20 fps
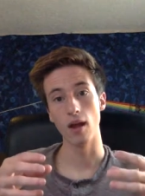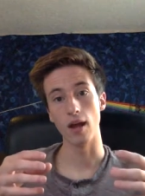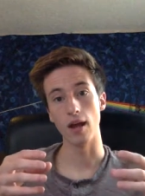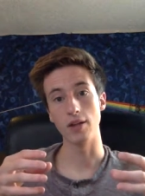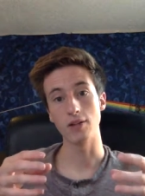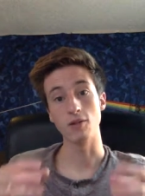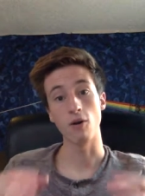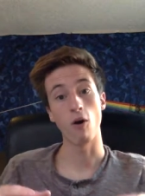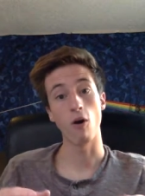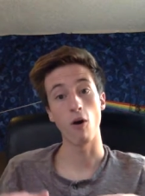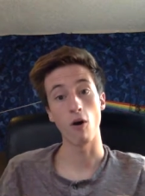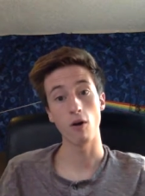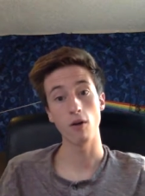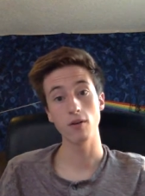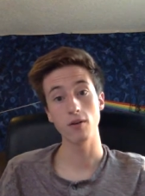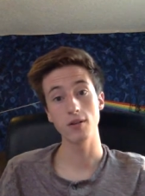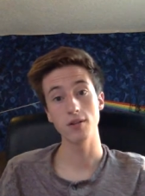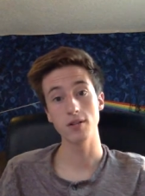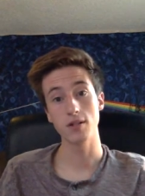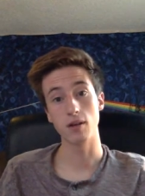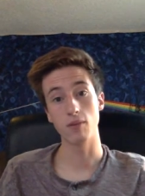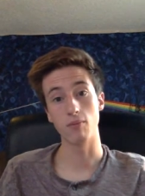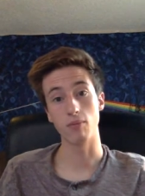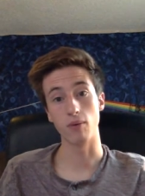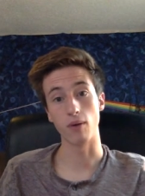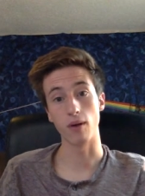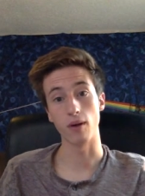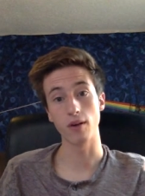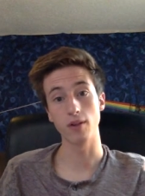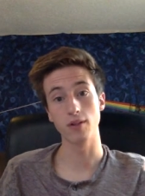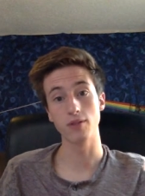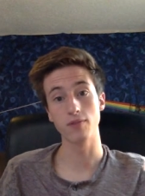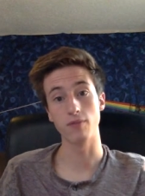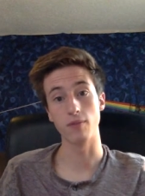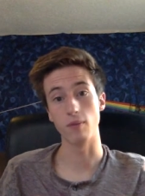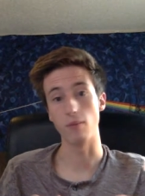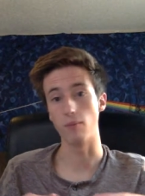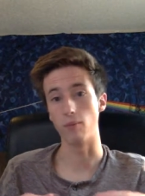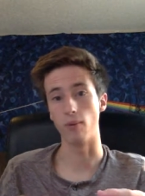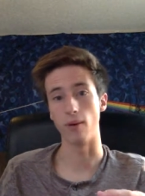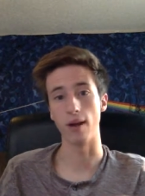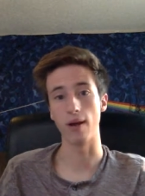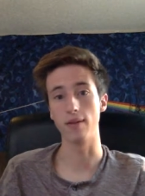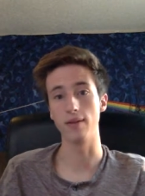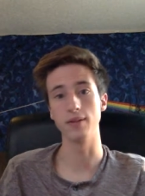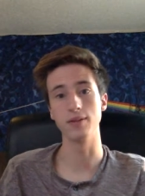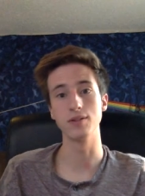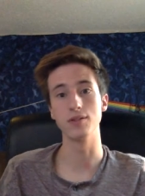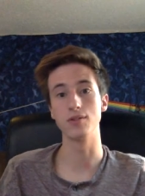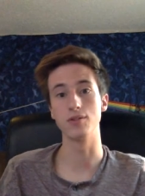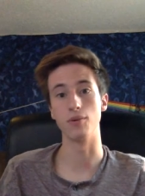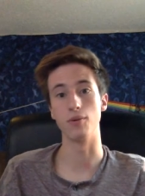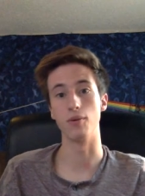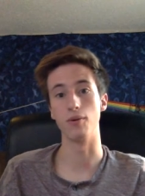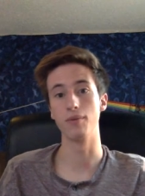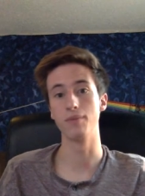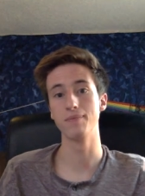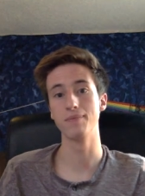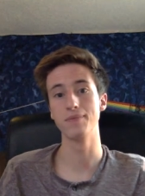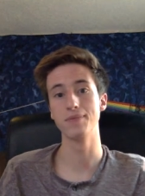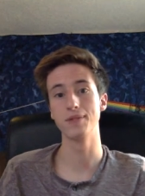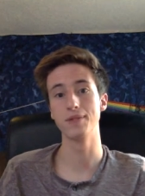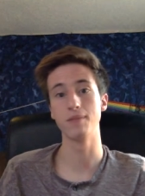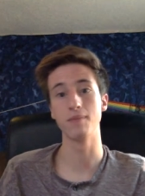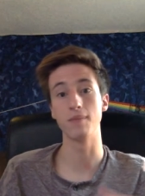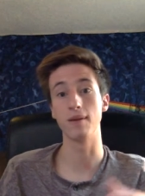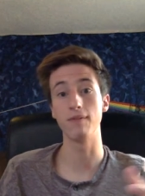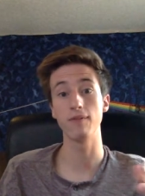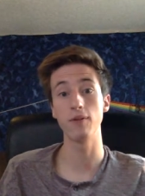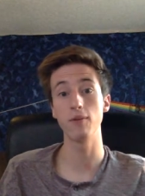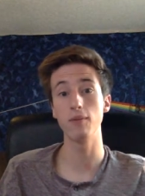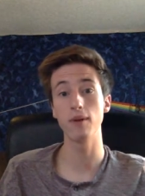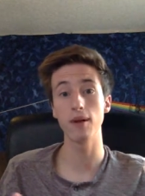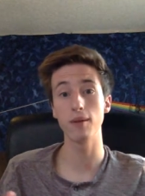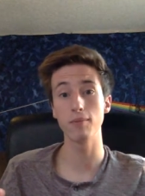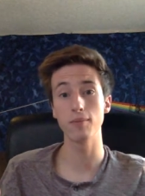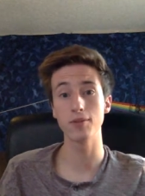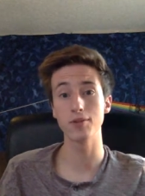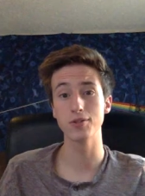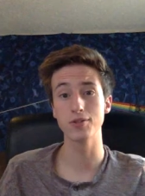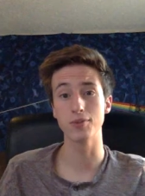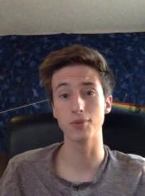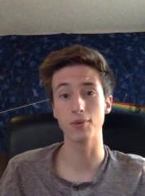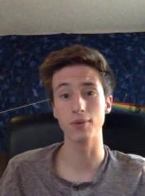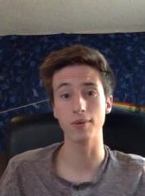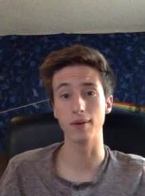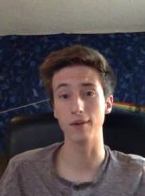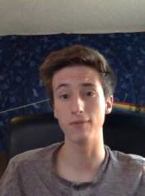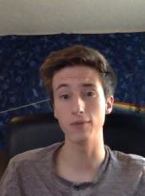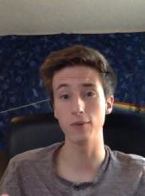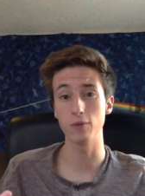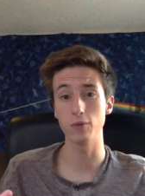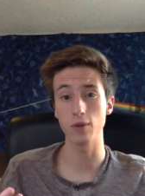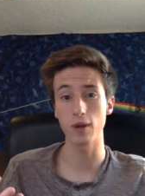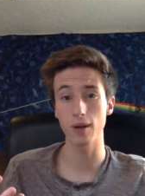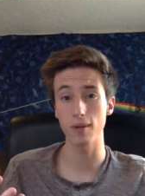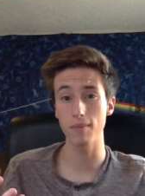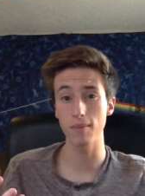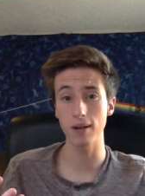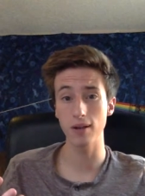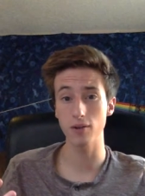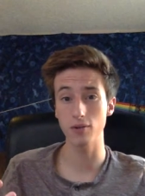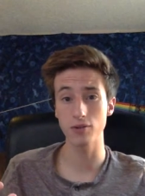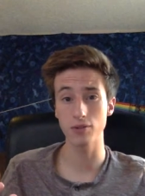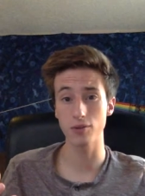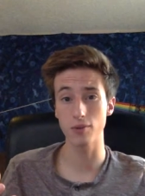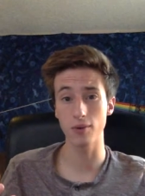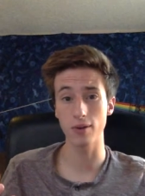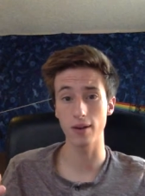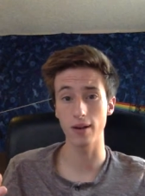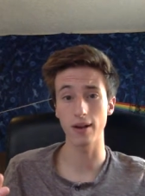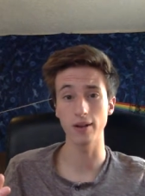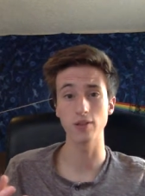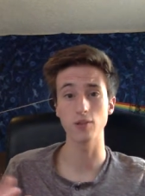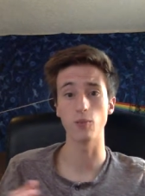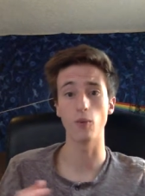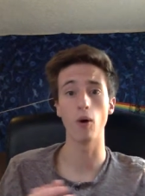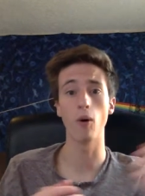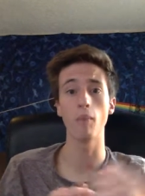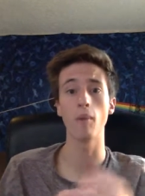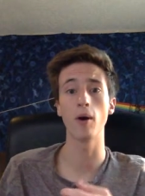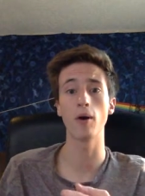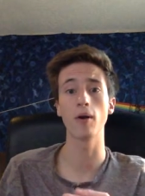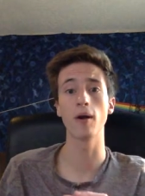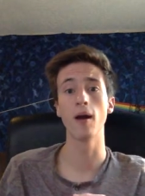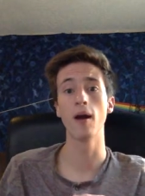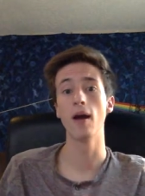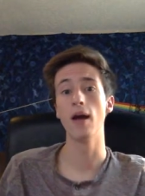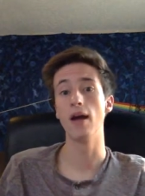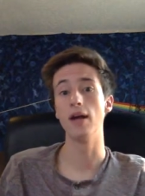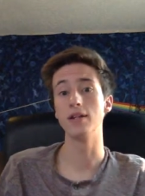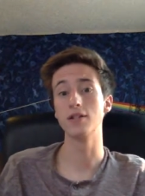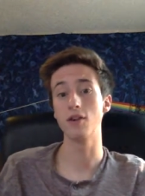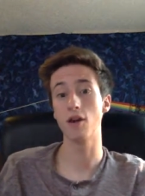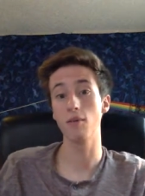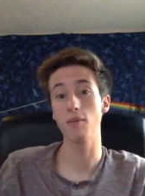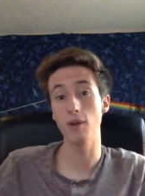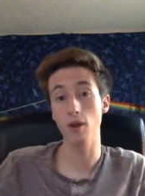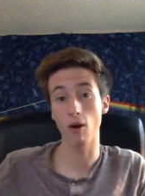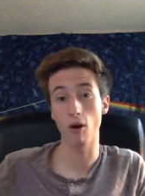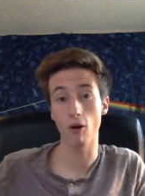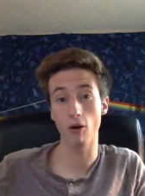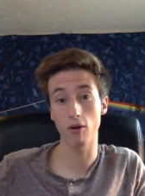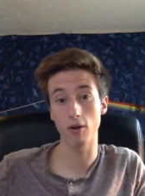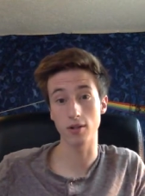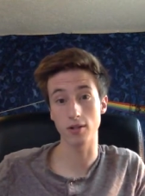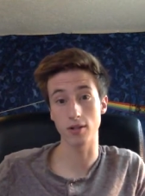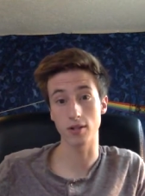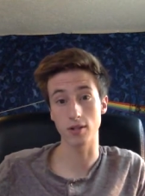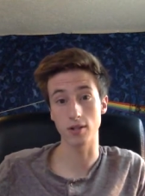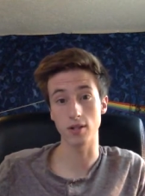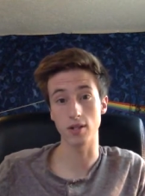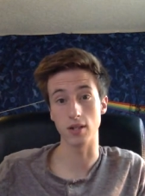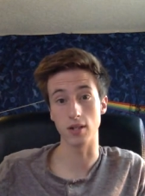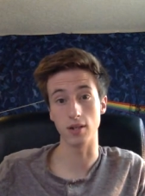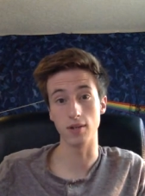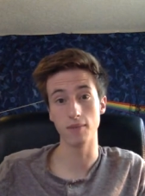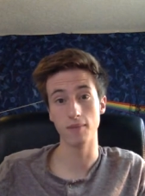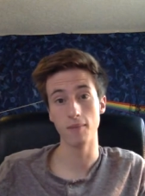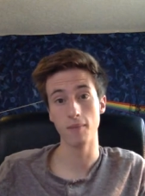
It's hard to sell products from a brandless store. If you name your store, if you try and make your store the next Walmart, it's going to be hard to succeed.